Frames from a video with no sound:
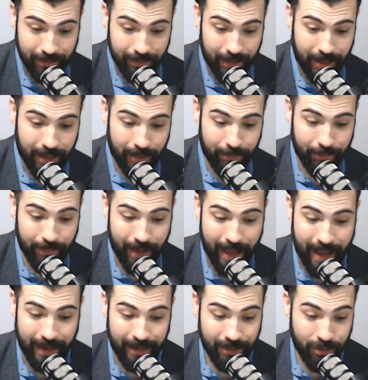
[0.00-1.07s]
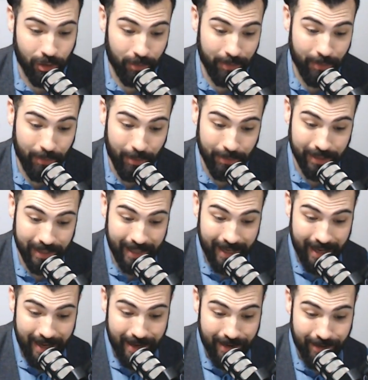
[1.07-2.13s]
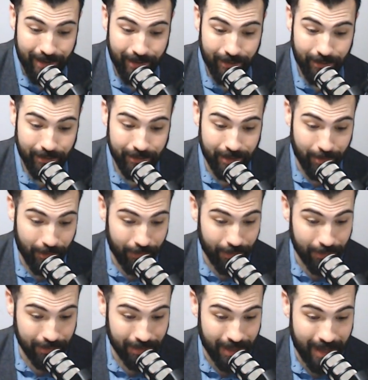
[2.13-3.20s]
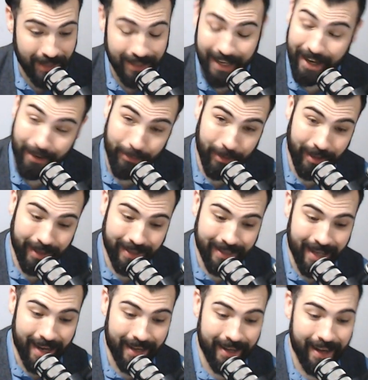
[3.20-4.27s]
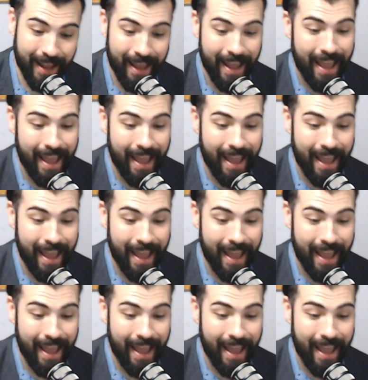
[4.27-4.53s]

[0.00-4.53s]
and he told me what was in some of those lots, I got really excited.